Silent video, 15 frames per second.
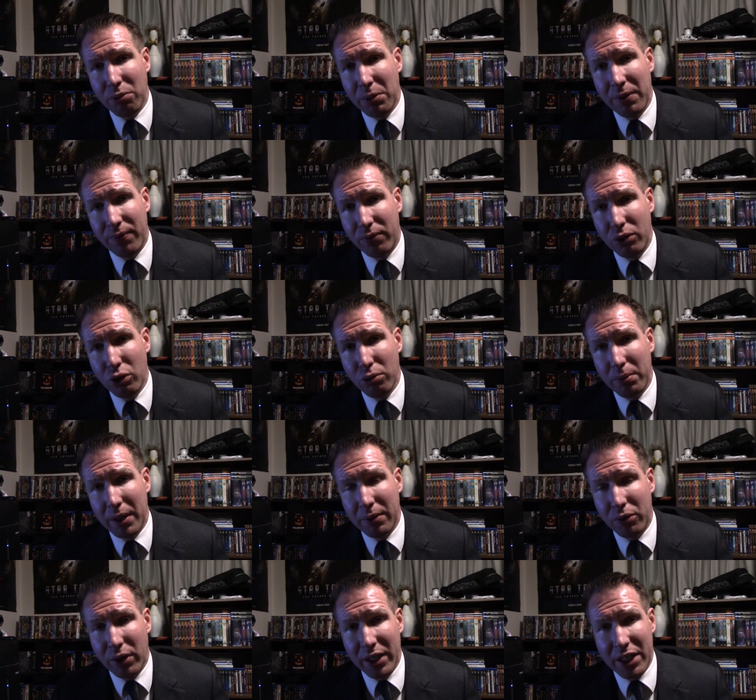I went through, but
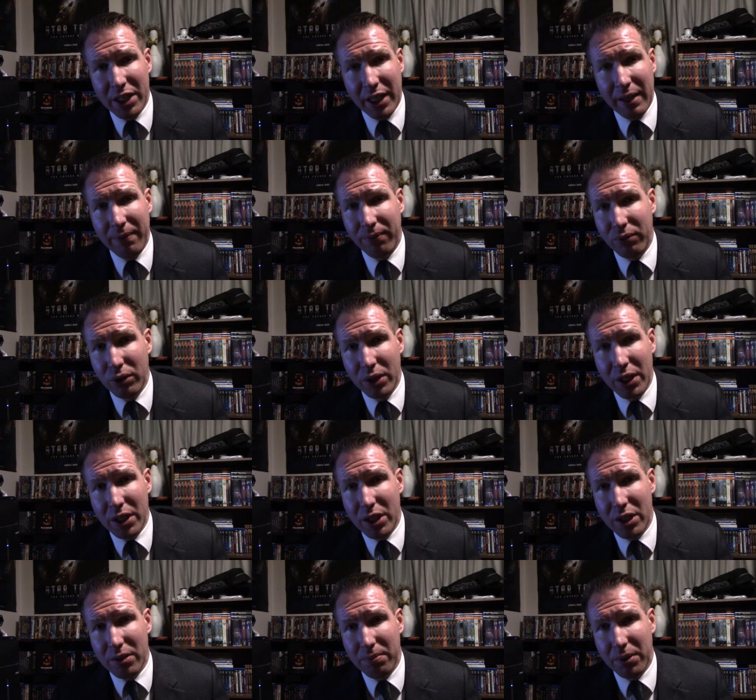I'm trying to scheme through
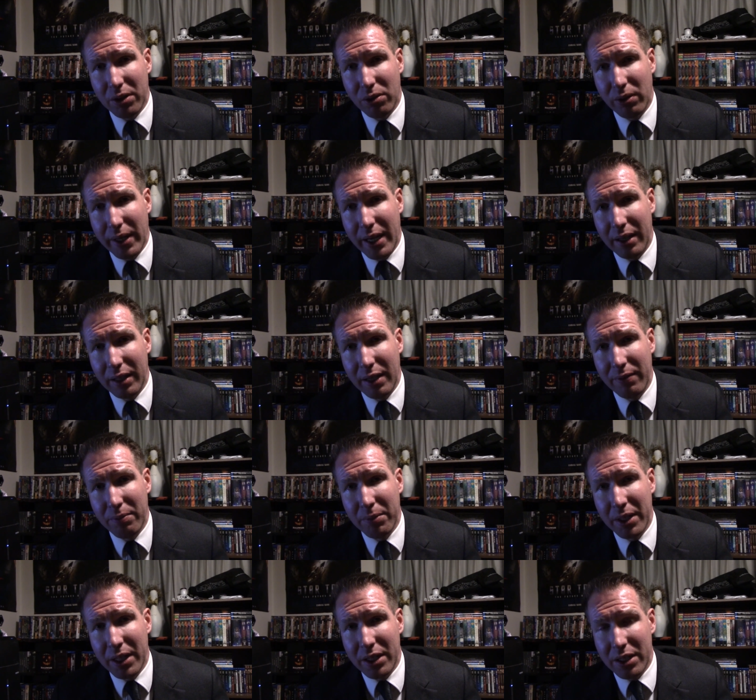this because we're already at 11
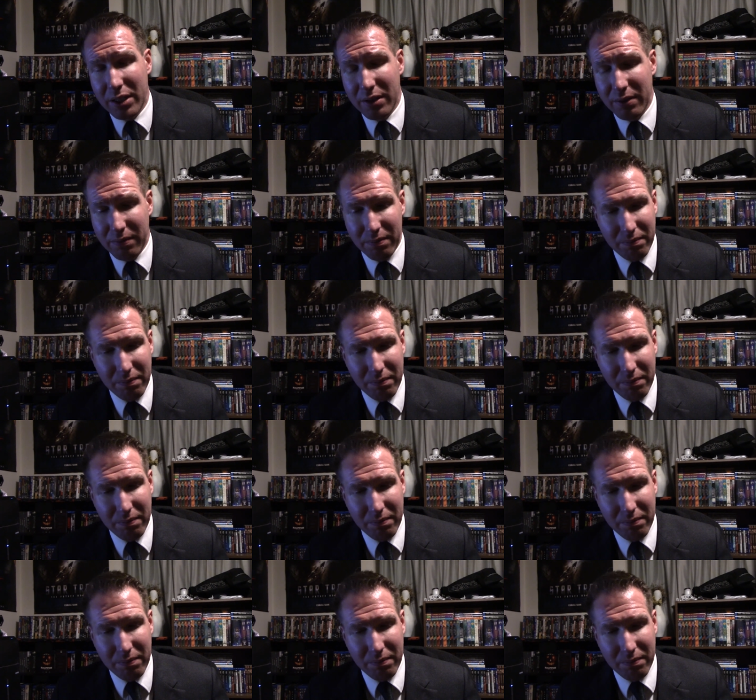minutes.